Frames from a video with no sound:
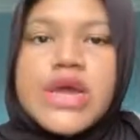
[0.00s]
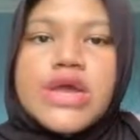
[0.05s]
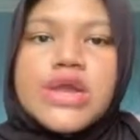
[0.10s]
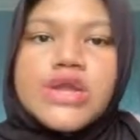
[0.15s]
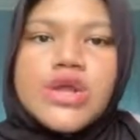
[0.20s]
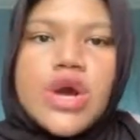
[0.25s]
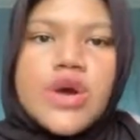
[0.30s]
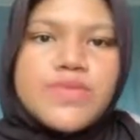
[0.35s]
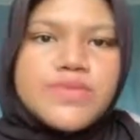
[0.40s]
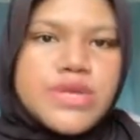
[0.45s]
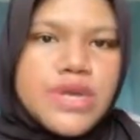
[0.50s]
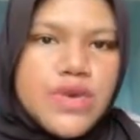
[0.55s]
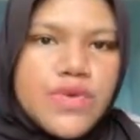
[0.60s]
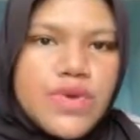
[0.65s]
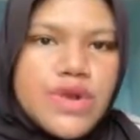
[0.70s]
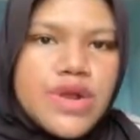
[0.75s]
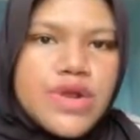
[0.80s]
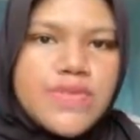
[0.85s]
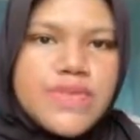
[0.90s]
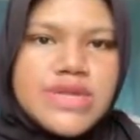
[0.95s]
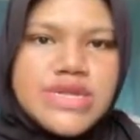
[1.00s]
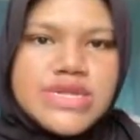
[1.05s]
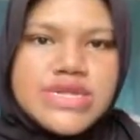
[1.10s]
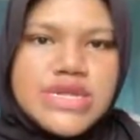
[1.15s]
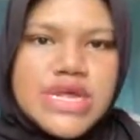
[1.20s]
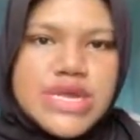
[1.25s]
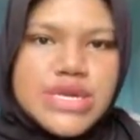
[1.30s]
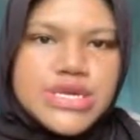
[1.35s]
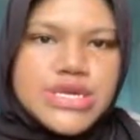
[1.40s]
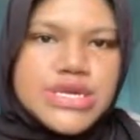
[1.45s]
The object will remain
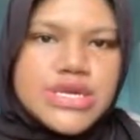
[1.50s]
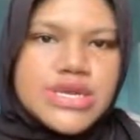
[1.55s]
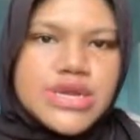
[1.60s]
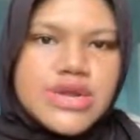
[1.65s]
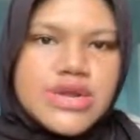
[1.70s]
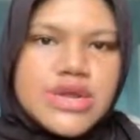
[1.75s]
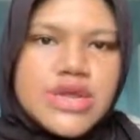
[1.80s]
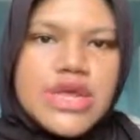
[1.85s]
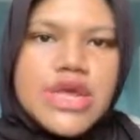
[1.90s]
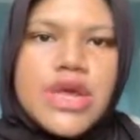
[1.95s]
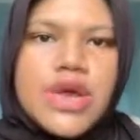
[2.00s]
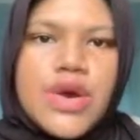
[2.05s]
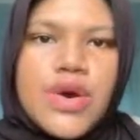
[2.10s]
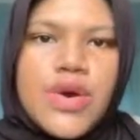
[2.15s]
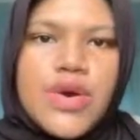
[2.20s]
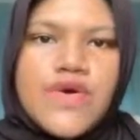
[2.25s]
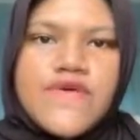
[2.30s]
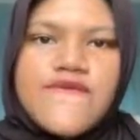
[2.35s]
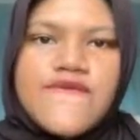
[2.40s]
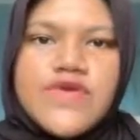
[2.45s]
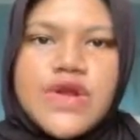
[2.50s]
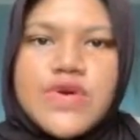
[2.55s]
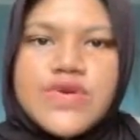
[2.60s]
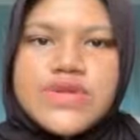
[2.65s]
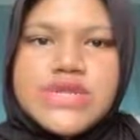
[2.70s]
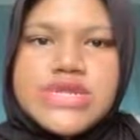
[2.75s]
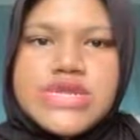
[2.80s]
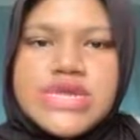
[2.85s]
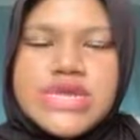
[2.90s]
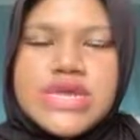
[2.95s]
stationary or
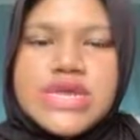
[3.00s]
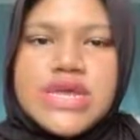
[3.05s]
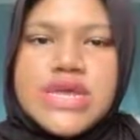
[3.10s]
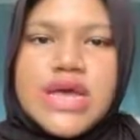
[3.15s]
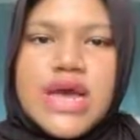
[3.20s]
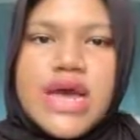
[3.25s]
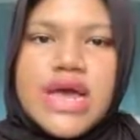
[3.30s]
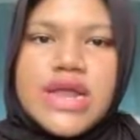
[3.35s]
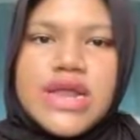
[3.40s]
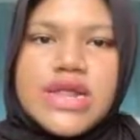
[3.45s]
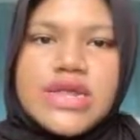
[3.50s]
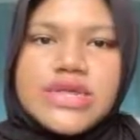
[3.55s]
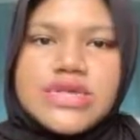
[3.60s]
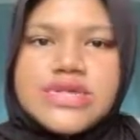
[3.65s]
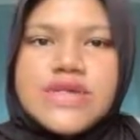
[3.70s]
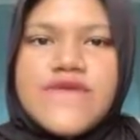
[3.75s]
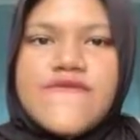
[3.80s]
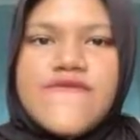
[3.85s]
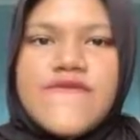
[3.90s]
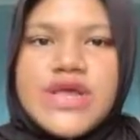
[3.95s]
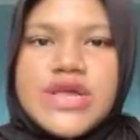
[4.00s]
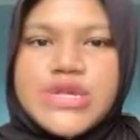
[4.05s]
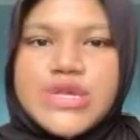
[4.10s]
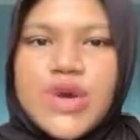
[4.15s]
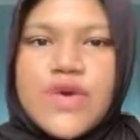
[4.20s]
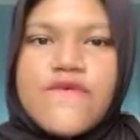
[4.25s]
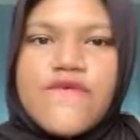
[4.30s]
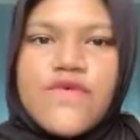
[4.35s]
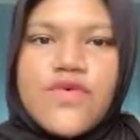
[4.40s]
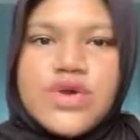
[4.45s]
floating at the surface
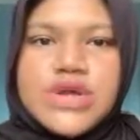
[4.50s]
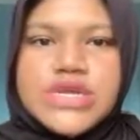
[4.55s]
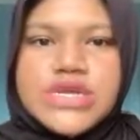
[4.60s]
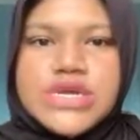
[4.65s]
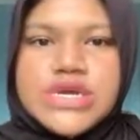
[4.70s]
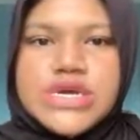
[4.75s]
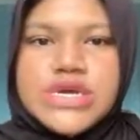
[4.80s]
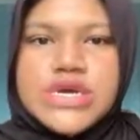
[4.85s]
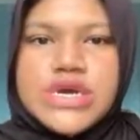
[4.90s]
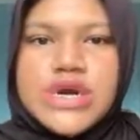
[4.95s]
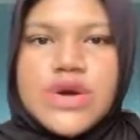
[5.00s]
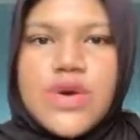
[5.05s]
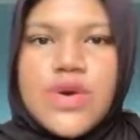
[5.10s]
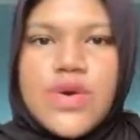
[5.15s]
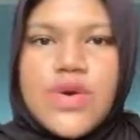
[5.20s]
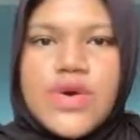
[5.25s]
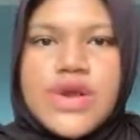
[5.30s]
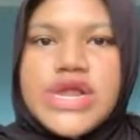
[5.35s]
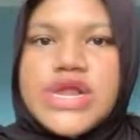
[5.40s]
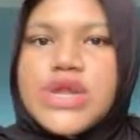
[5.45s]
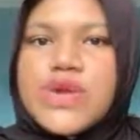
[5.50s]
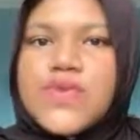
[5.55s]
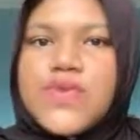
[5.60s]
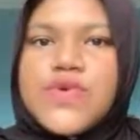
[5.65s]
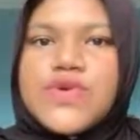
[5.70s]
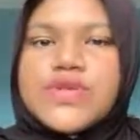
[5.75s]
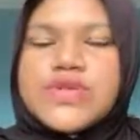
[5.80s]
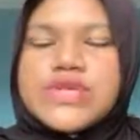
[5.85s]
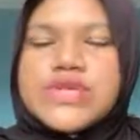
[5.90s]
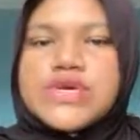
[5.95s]
of water or in the
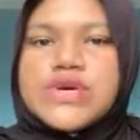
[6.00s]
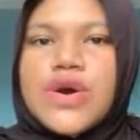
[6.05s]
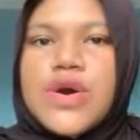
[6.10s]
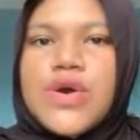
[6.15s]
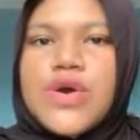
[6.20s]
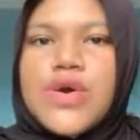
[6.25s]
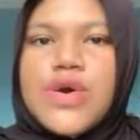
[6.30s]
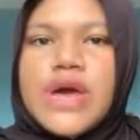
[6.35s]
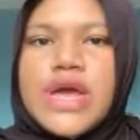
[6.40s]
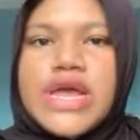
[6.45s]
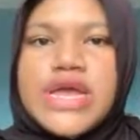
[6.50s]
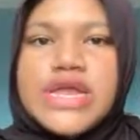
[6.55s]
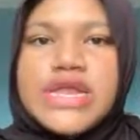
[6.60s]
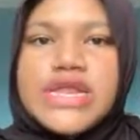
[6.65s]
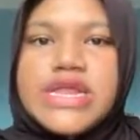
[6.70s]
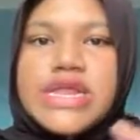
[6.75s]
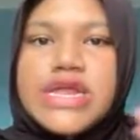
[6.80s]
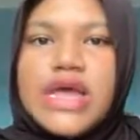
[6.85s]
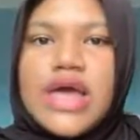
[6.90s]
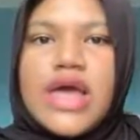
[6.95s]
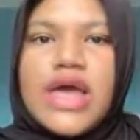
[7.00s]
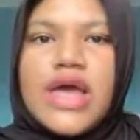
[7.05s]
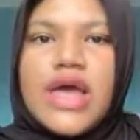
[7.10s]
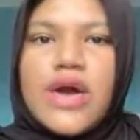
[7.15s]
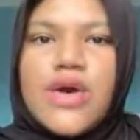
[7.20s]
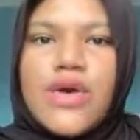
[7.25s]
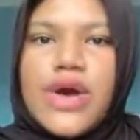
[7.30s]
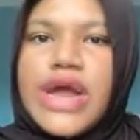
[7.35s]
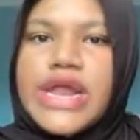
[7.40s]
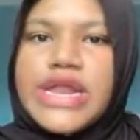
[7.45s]
water or in the
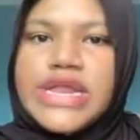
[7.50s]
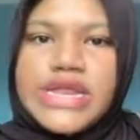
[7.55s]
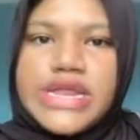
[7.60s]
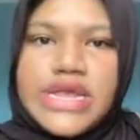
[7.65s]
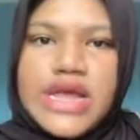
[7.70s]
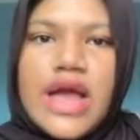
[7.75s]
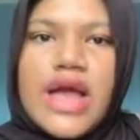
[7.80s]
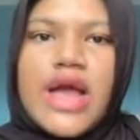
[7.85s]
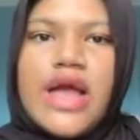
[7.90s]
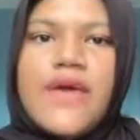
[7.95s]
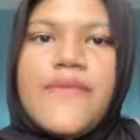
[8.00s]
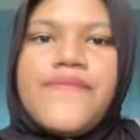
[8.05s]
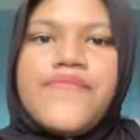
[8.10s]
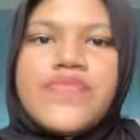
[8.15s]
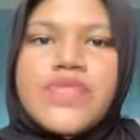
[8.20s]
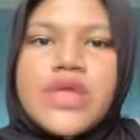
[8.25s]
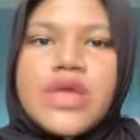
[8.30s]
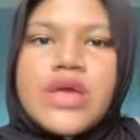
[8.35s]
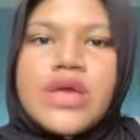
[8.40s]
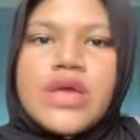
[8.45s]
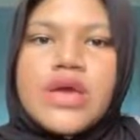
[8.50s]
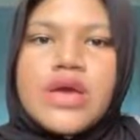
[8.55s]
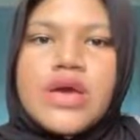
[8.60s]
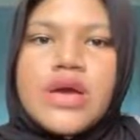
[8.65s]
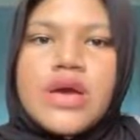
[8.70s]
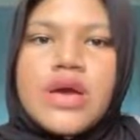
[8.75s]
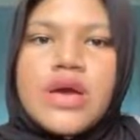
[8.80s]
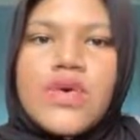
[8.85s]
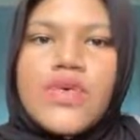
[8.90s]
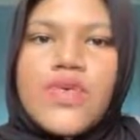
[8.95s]
air or at the air
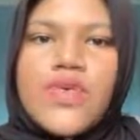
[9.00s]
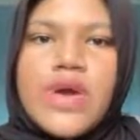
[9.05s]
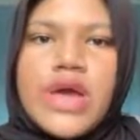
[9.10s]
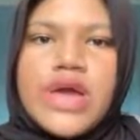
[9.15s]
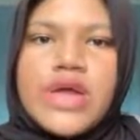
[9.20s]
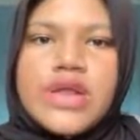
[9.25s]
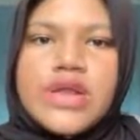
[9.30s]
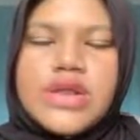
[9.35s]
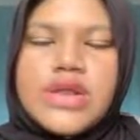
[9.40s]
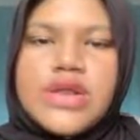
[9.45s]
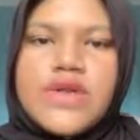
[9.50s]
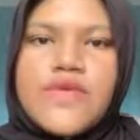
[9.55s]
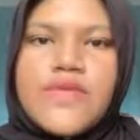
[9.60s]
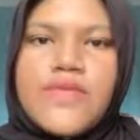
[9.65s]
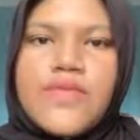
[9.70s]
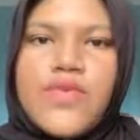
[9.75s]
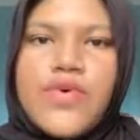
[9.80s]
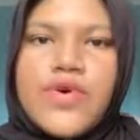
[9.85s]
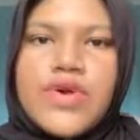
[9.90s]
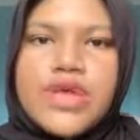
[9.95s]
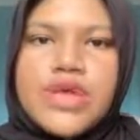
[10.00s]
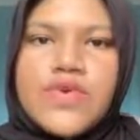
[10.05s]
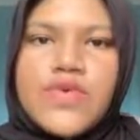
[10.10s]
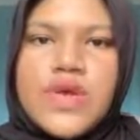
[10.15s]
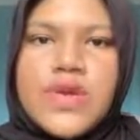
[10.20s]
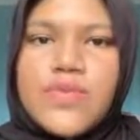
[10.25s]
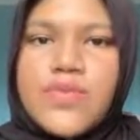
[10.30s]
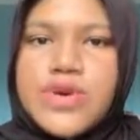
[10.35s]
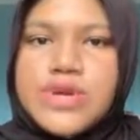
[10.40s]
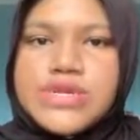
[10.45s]
when
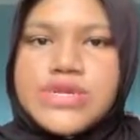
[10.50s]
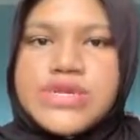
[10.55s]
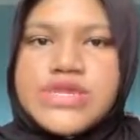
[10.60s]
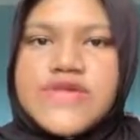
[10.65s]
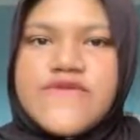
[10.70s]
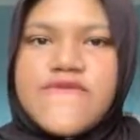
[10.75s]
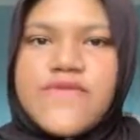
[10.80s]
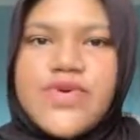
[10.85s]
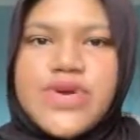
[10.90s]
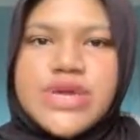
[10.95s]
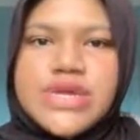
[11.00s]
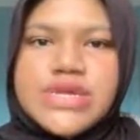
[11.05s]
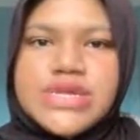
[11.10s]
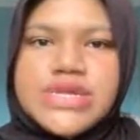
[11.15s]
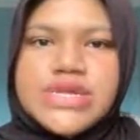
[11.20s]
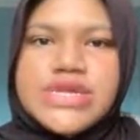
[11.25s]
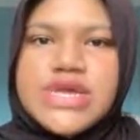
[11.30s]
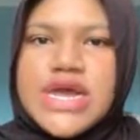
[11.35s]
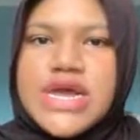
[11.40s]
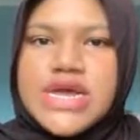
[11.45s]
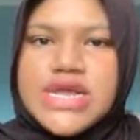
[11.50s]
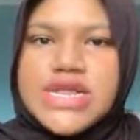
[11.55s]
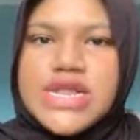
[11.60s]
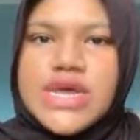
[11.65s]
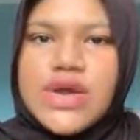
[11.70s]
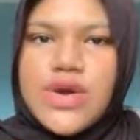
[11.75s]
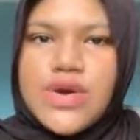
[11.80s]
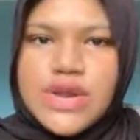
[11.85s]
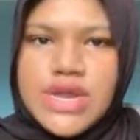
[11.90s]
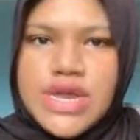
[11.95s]
positive buoyancy
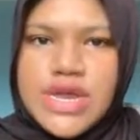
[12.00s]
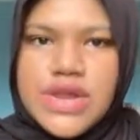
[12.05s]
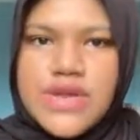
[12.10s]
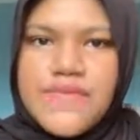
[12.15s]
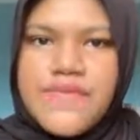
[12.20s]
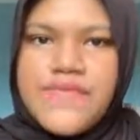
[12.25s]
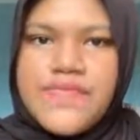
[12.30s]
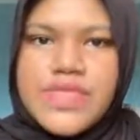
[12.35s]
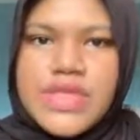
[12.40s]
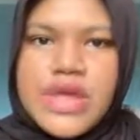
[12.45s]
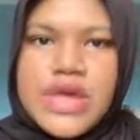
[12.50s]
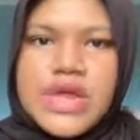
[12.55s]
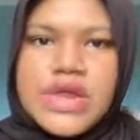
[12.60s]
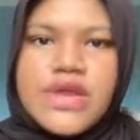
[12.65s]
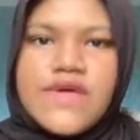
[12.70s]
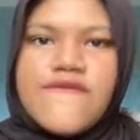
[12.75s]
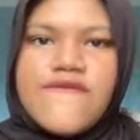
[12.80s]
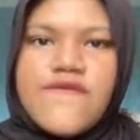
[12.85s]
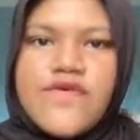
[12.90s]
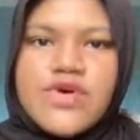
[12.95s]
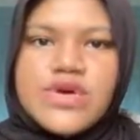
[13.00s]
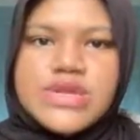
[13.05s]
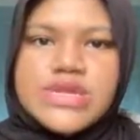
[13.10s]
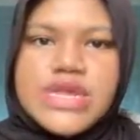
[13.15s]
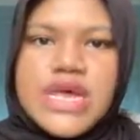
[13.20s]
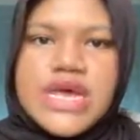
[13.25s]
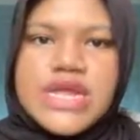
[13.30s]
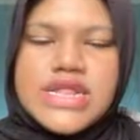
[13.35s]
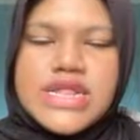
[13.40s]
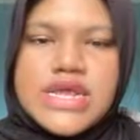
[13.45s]
acting on it. The force
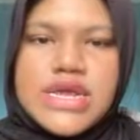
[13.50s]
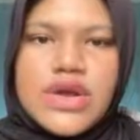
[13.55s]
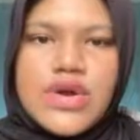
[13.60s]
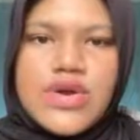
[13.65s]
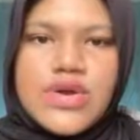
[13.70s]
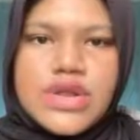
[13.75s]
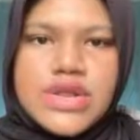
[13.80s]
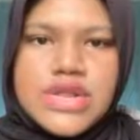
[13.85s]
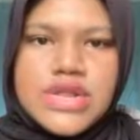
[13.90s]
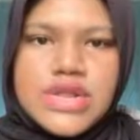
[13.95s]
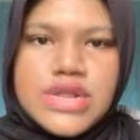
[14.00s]
acting on